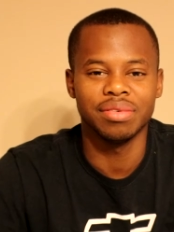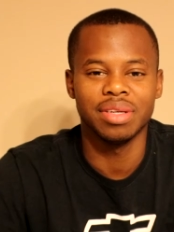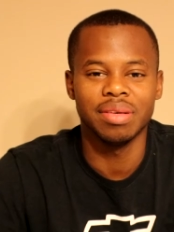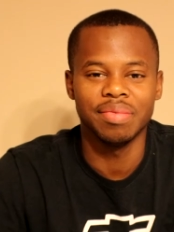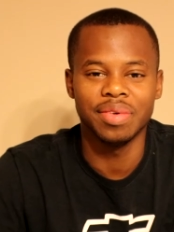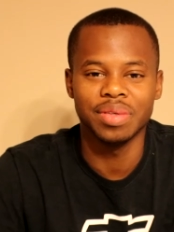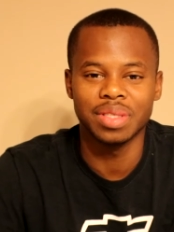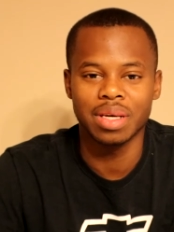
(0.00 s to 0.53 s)

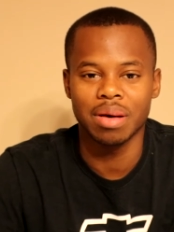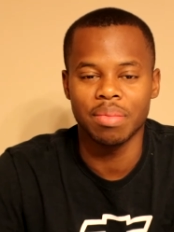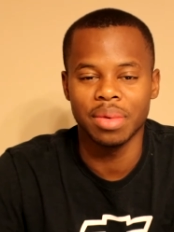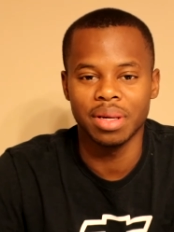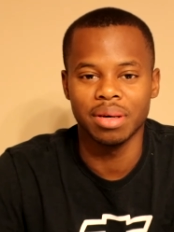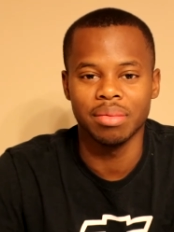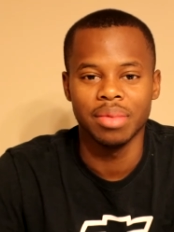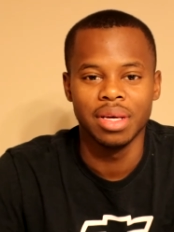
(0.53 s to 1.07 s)
interview is coming
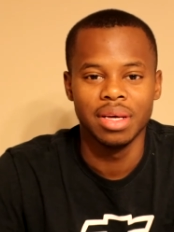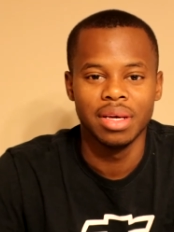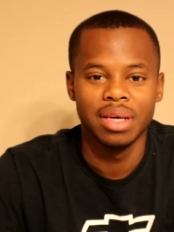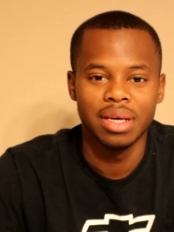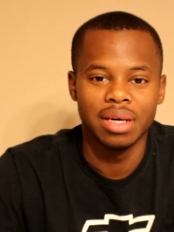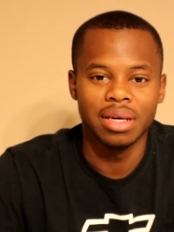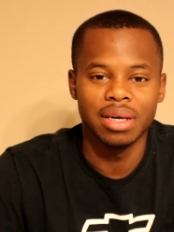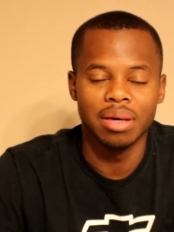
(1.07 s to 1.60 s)
up.
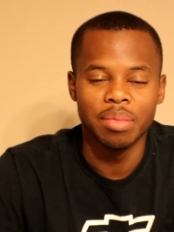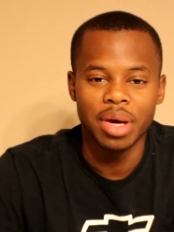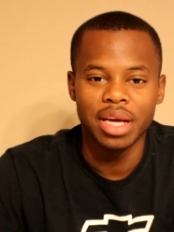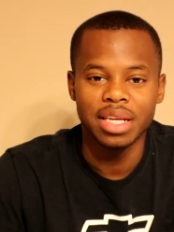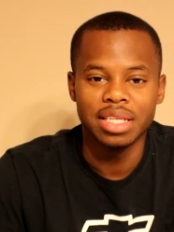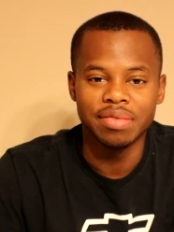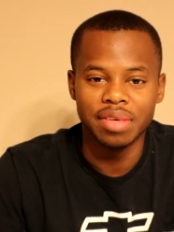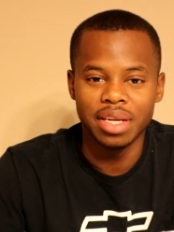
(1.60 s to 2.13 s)
I'm
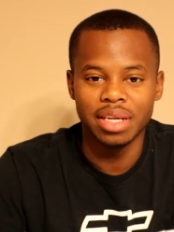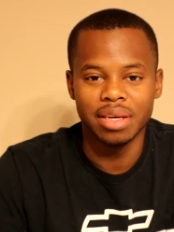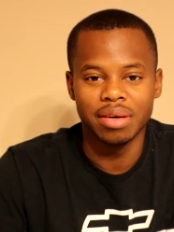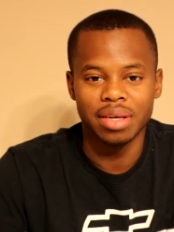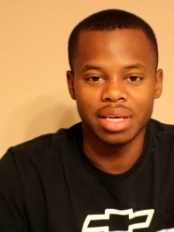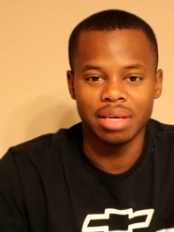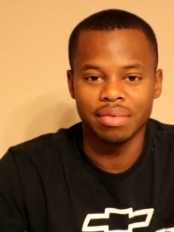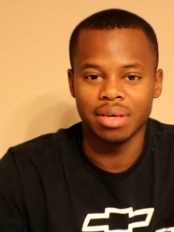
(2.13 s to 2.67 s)
making this video
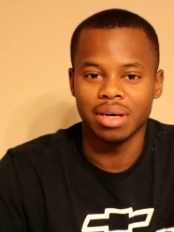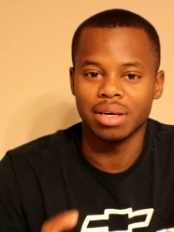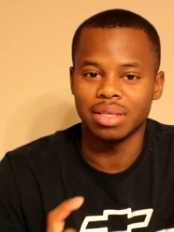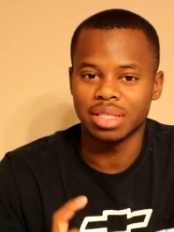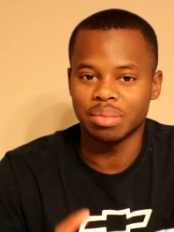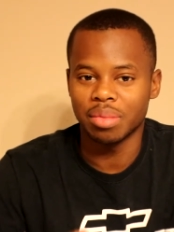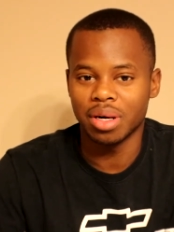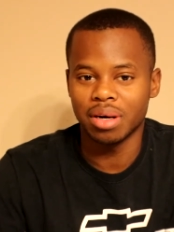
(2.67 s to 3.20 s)
to give y'all a
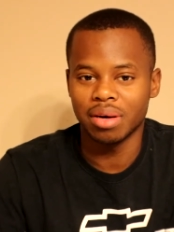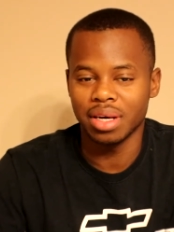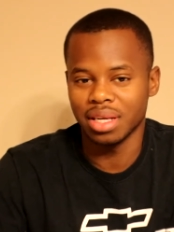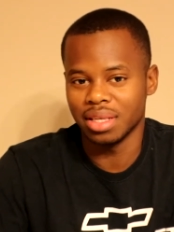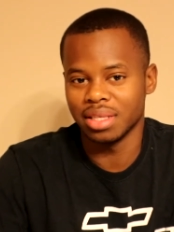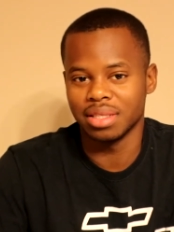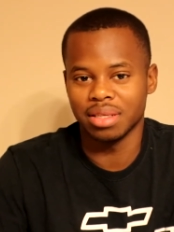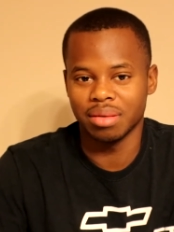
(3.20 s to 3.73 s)
small
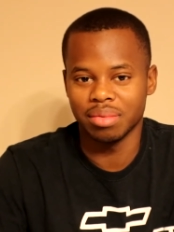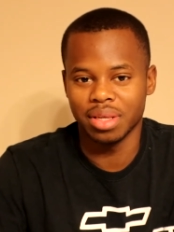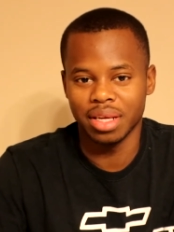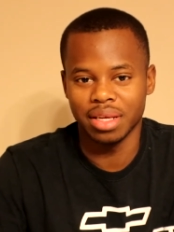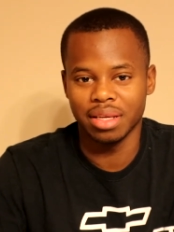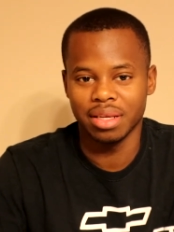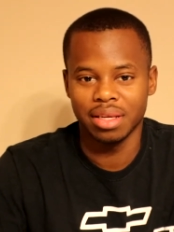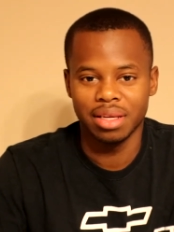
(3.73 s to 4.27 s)
LS
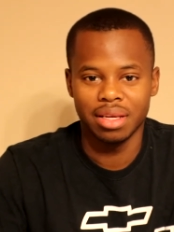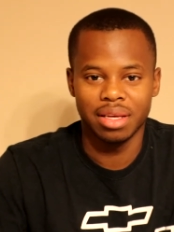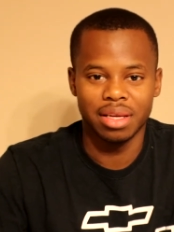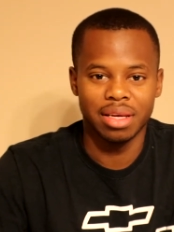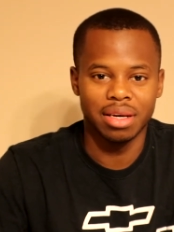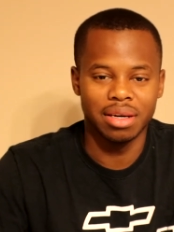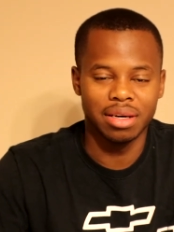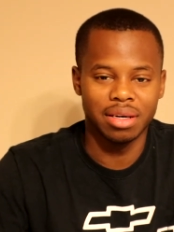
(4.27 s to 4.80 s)
update,
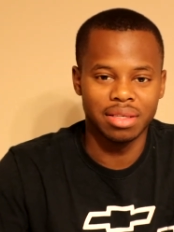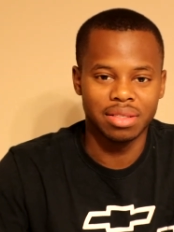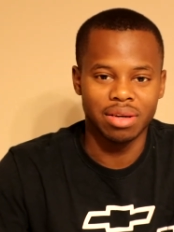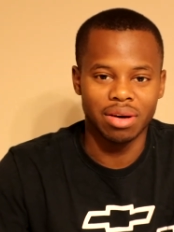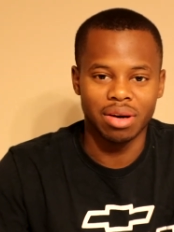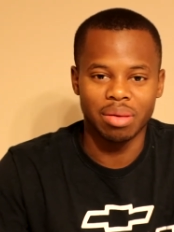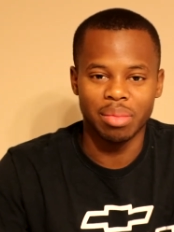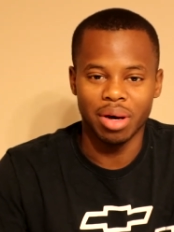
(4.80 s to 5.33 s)

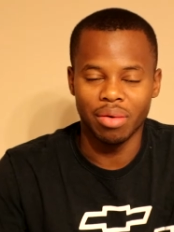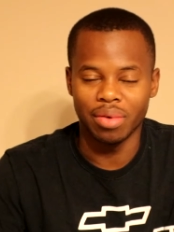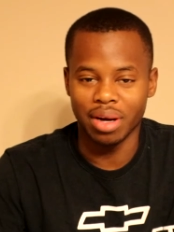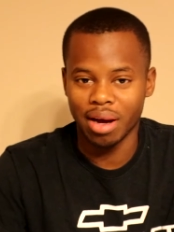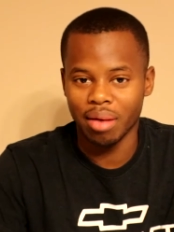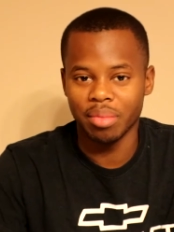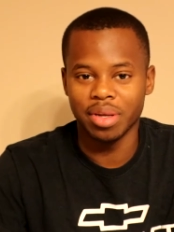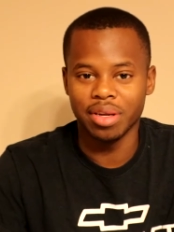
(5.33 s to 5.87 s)
talk about what
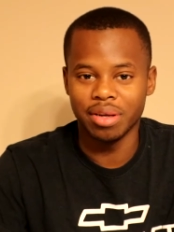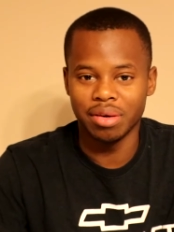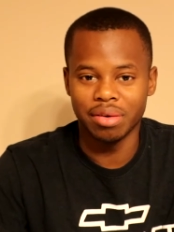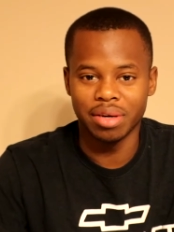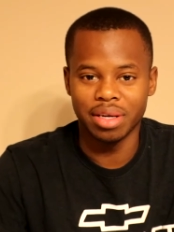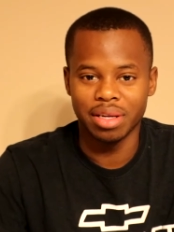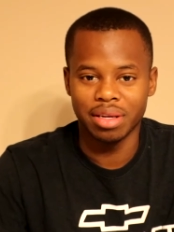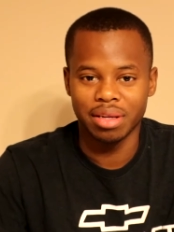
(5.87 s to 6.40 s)
I've been
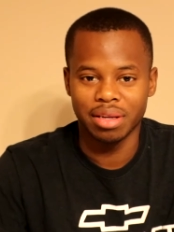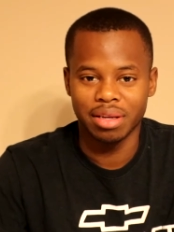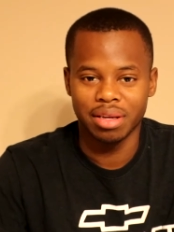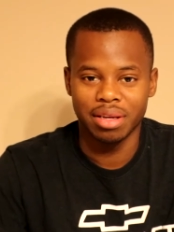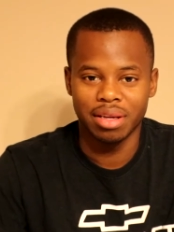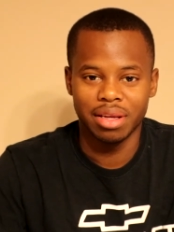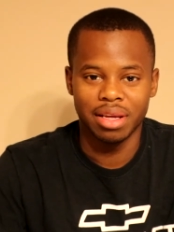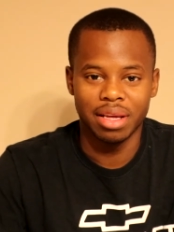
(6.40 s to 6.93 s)
doing,
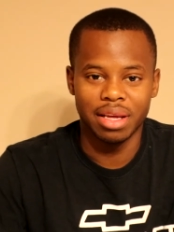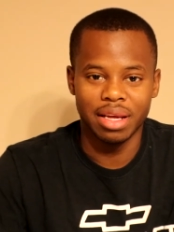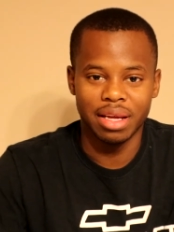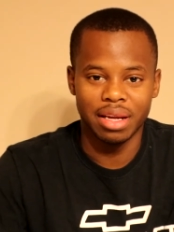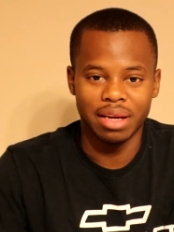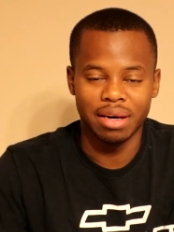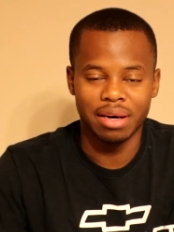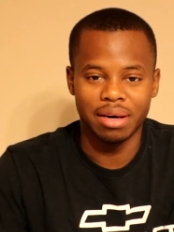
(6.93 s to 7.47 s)

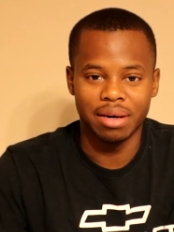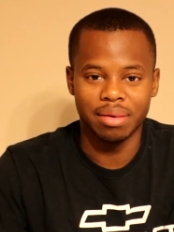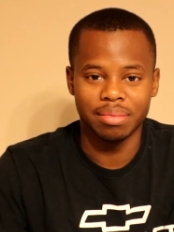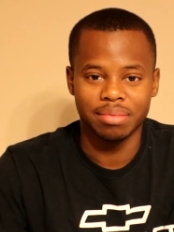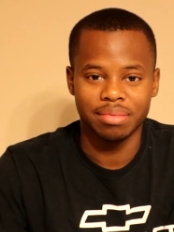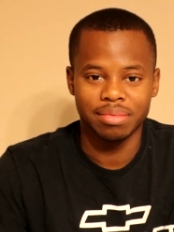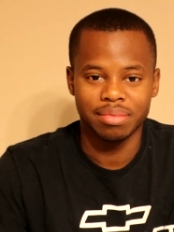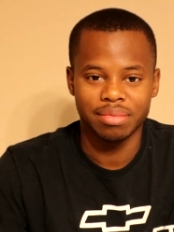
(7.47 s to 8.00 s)
and
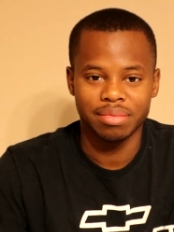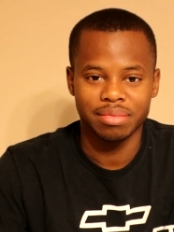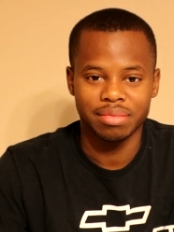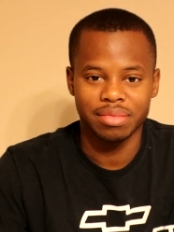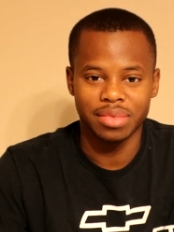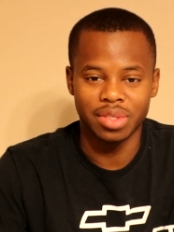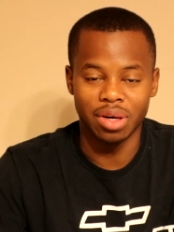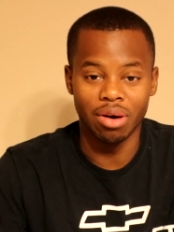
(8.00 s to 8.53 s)

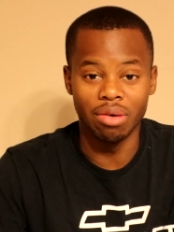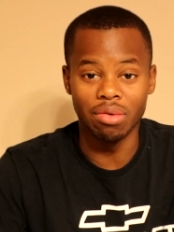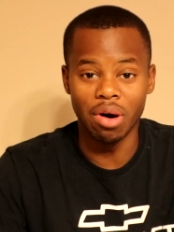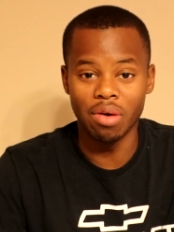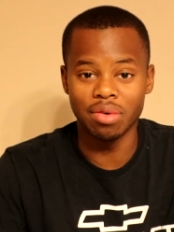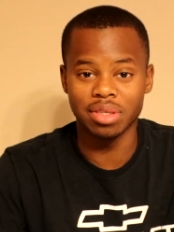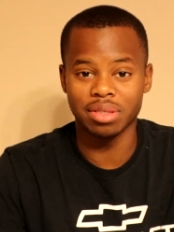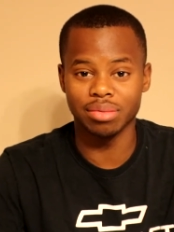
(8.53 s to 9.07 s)
go
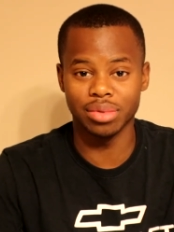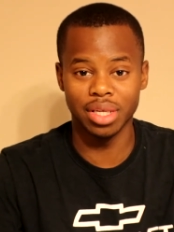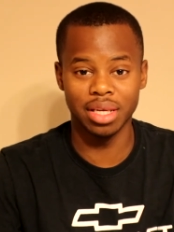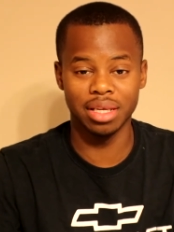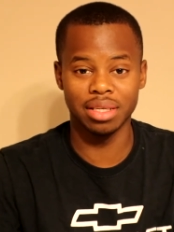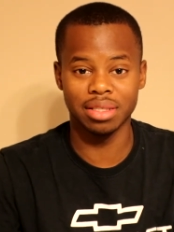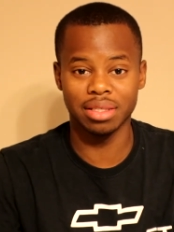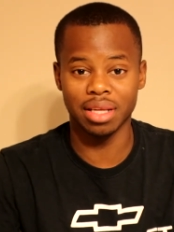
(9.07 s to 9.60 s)
over some
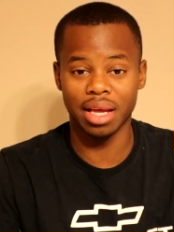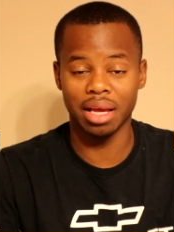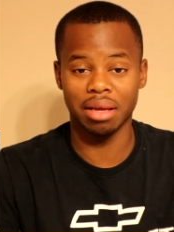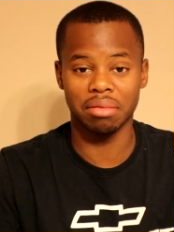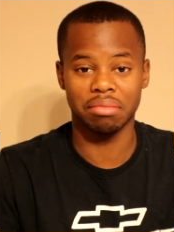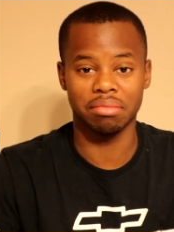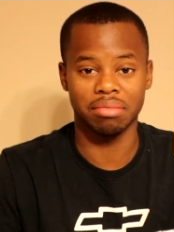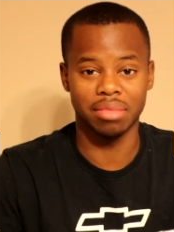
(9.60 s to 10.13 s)
things that
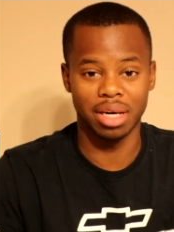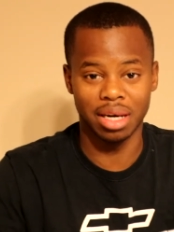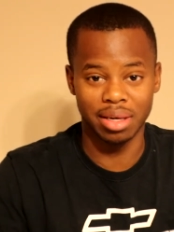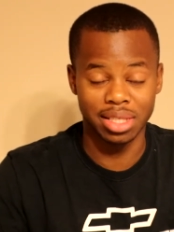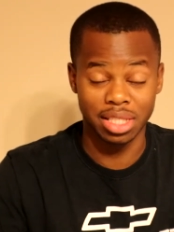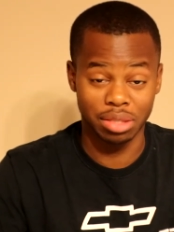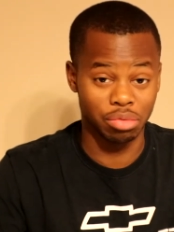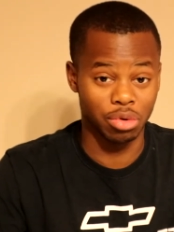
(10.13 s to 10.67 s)
I
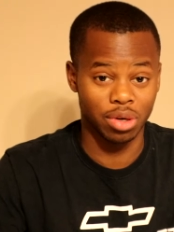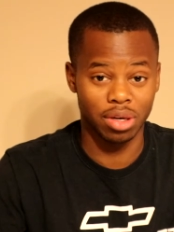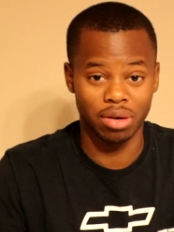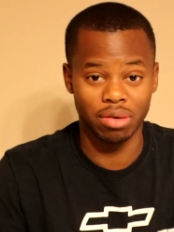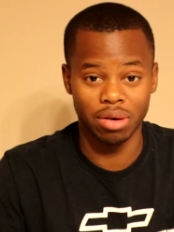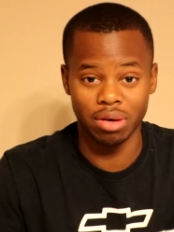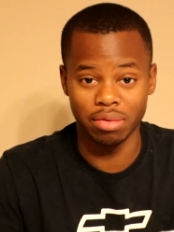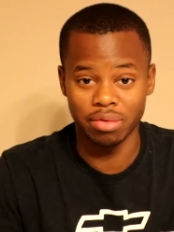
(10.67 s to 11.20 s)
just want to
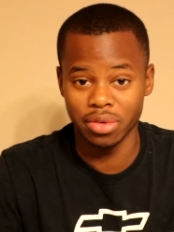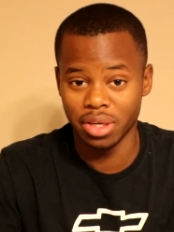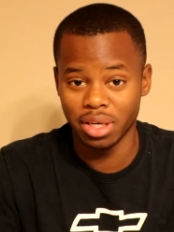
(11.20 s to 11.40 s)
go over.